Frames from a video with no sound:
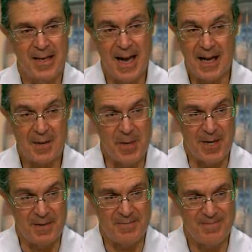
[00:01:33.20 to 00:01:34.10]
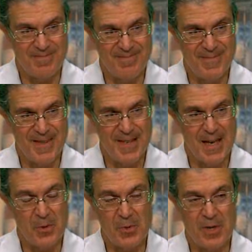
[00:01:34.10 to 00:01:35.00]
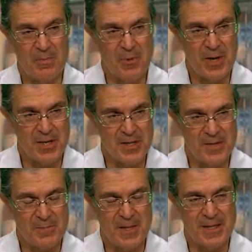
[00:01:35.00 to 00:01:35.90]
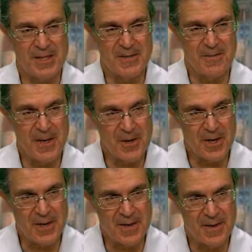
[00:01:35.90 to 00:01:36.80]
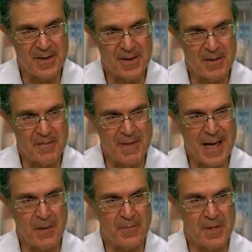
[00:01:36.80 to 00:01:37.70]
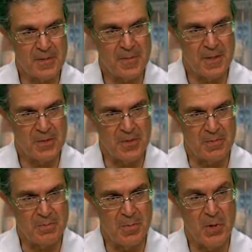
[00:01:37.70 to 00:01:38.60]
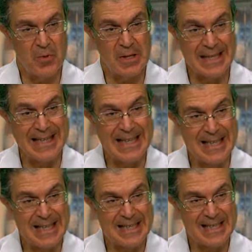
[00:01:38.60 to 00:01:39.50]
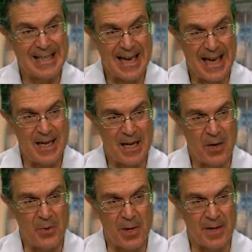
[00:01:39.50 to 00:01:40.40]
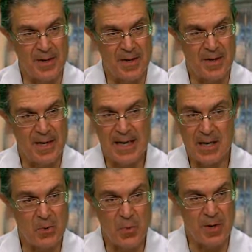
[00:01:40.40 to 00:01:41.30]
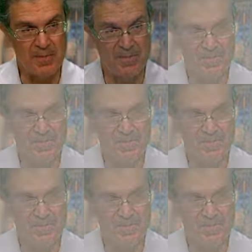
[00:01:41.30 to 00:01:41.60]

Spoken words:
documenting not only the presence but the severity of valve dysfunction, both leakiness and narrowing, either one.